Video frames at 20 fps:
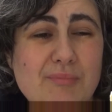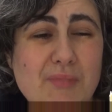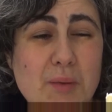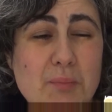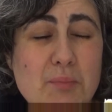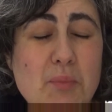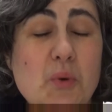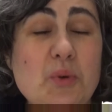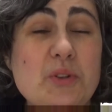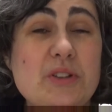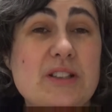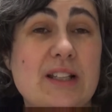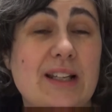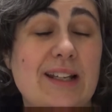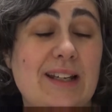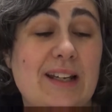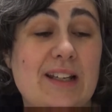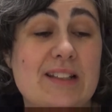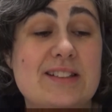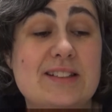
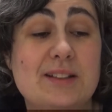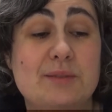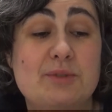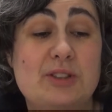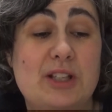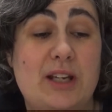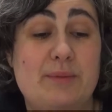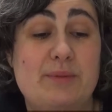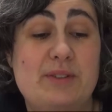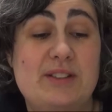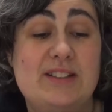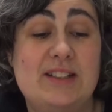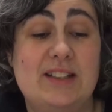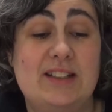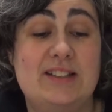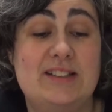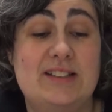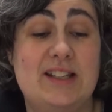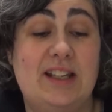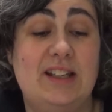mostly, and sometimes
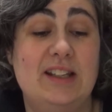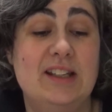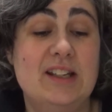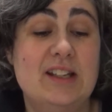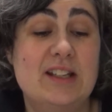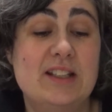60